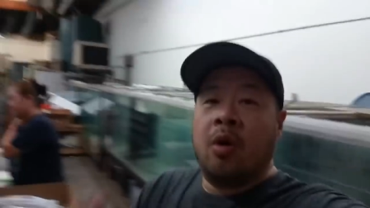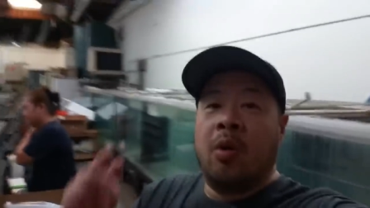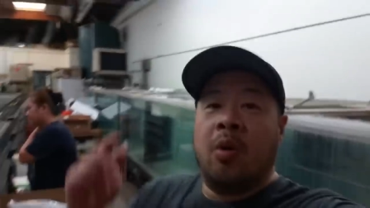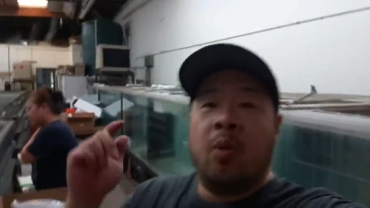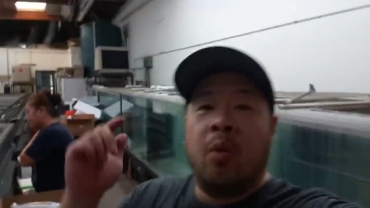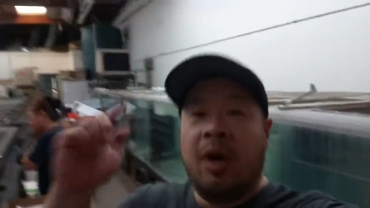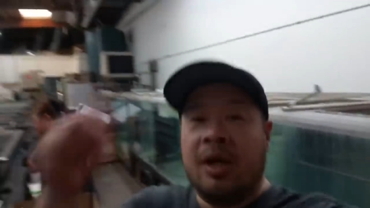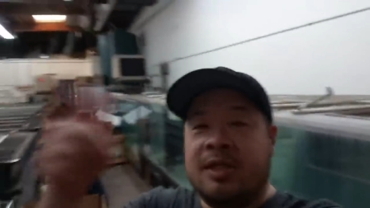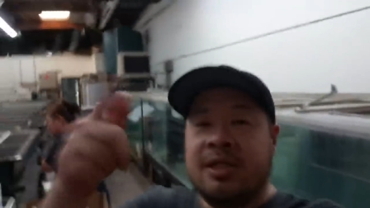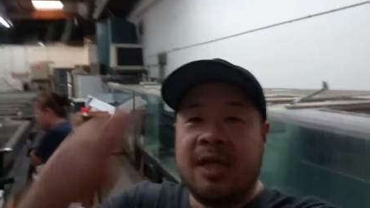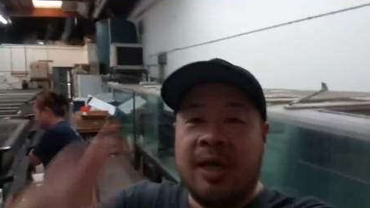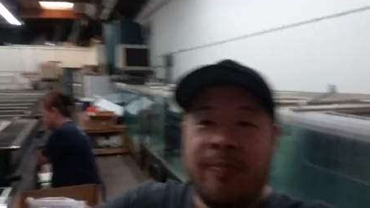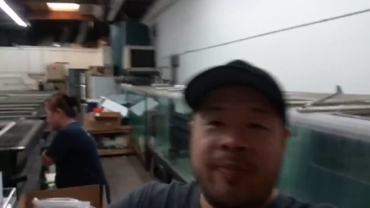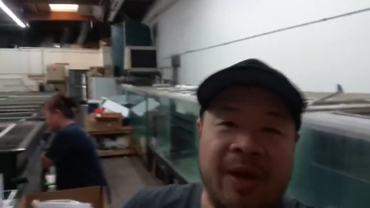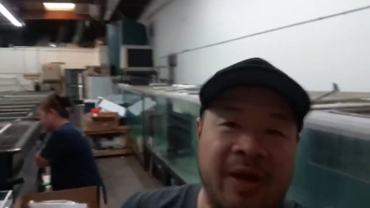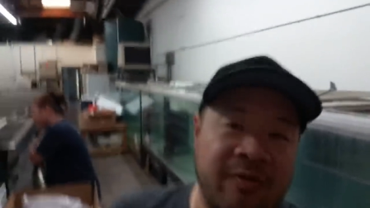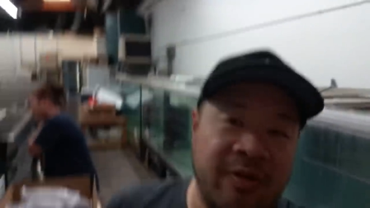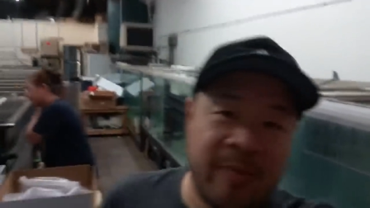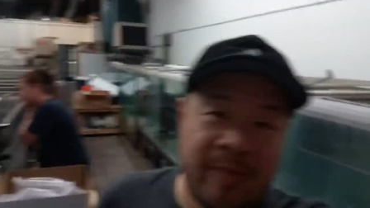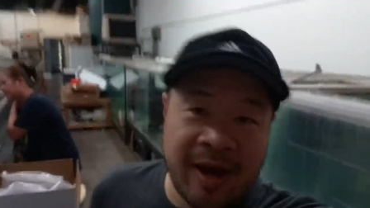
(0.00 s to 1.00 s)
What's up
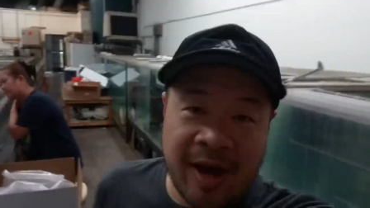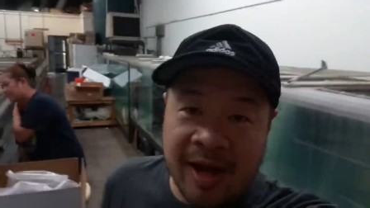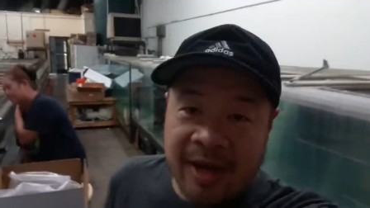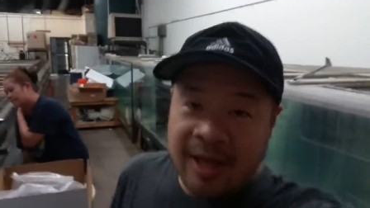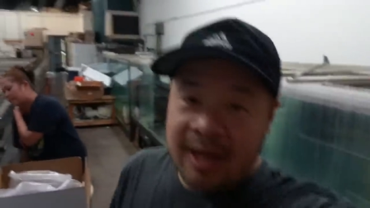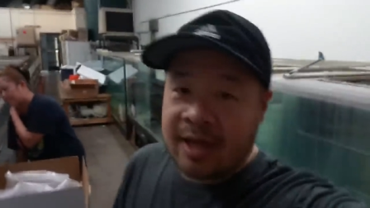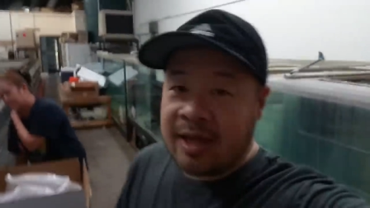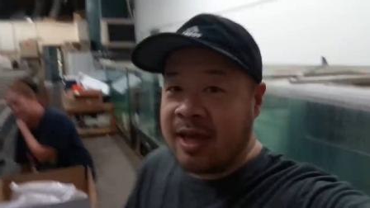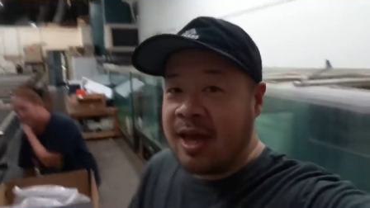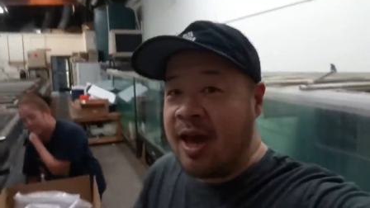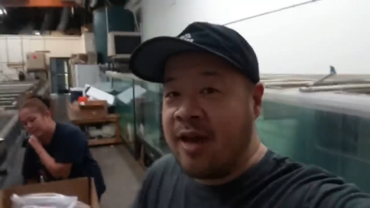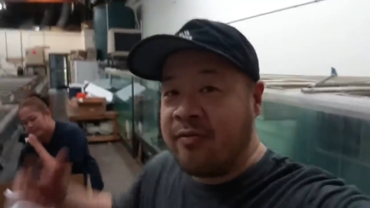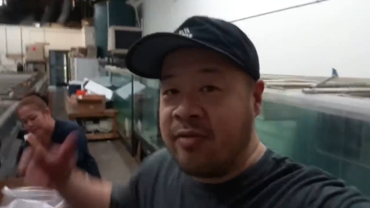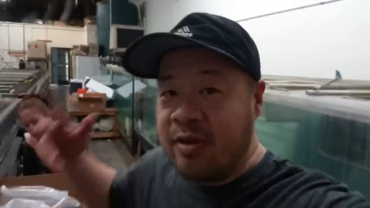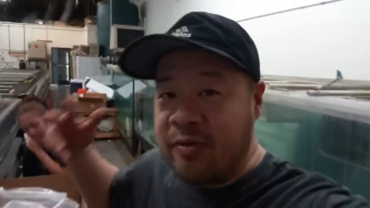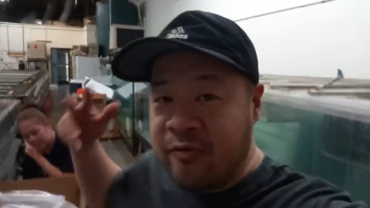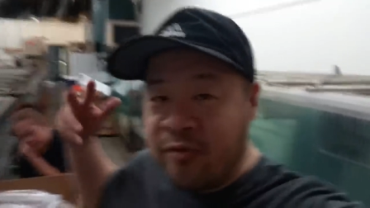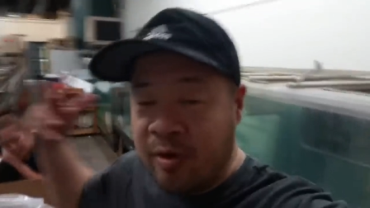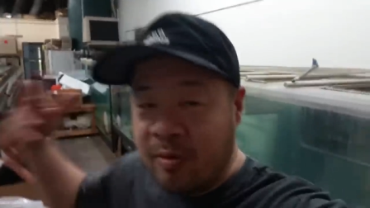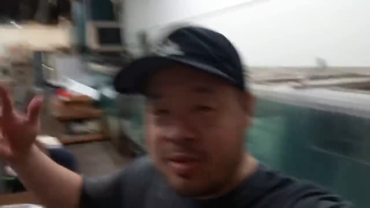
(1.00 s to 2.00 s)
everybody?
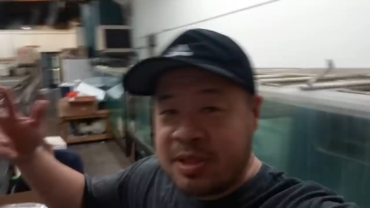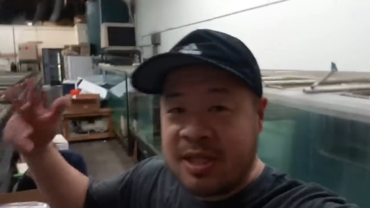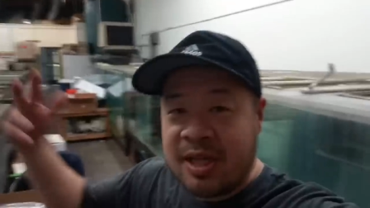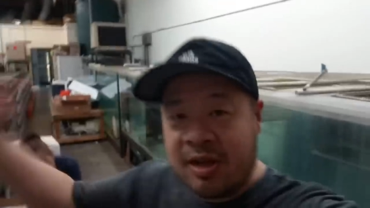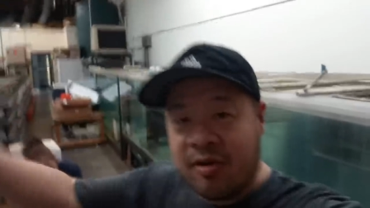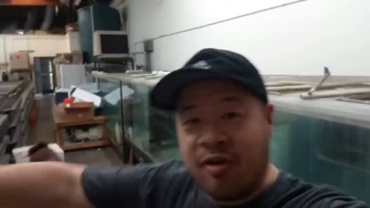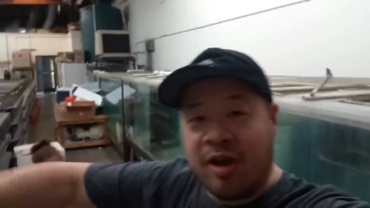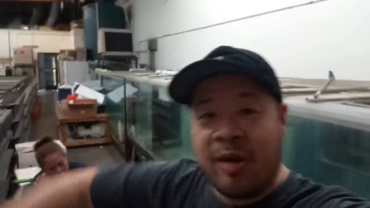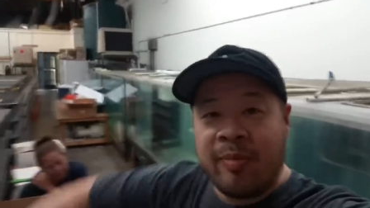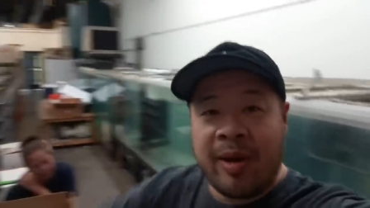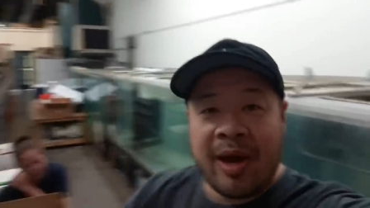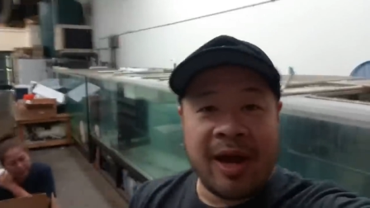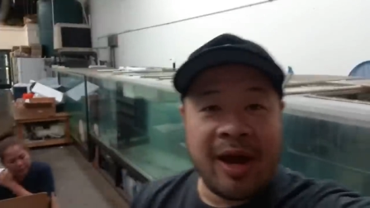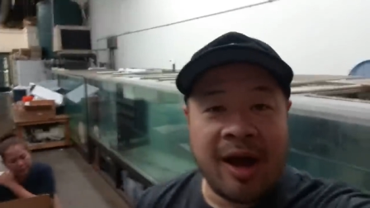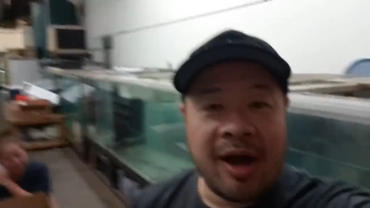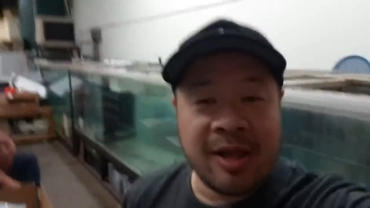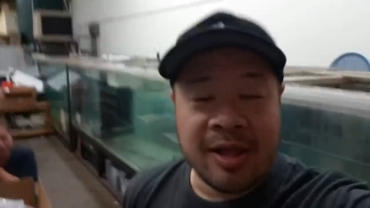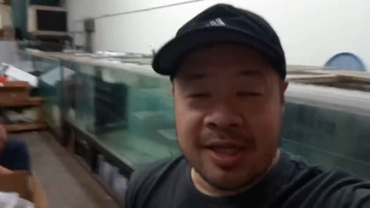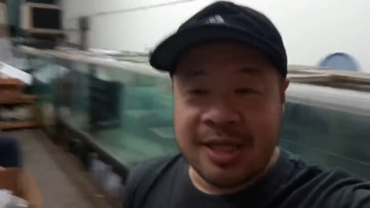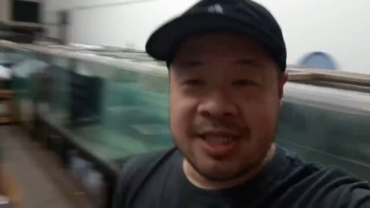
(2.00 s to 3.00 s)
Kevin from Stingray
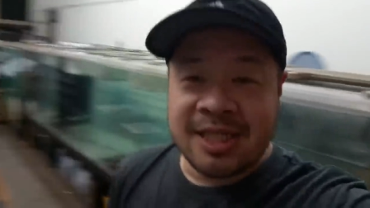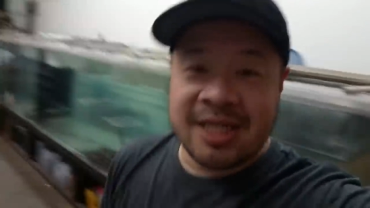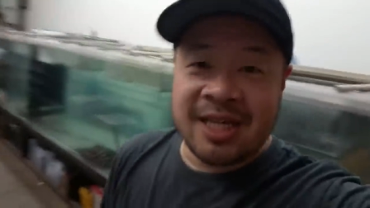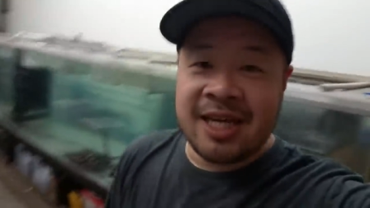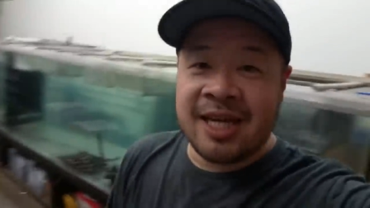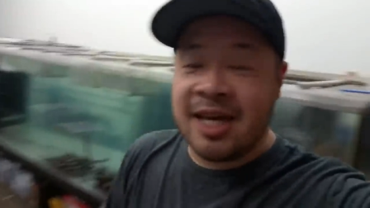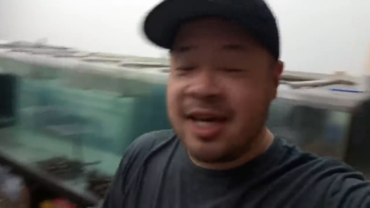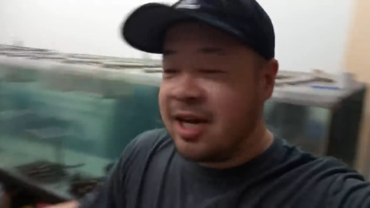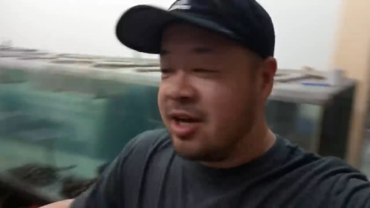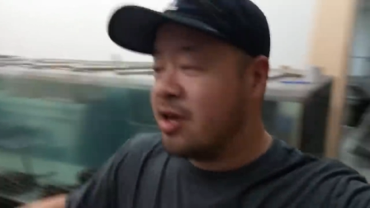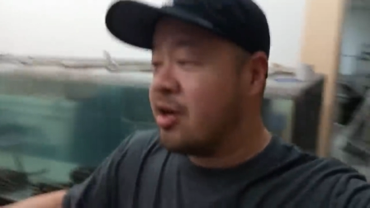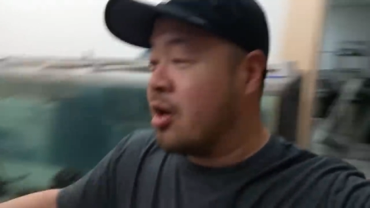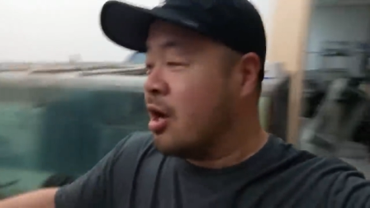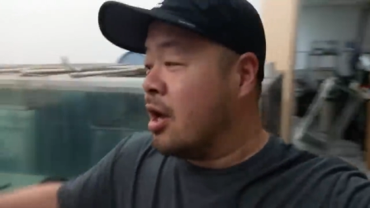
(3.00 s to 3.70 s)
Biology here.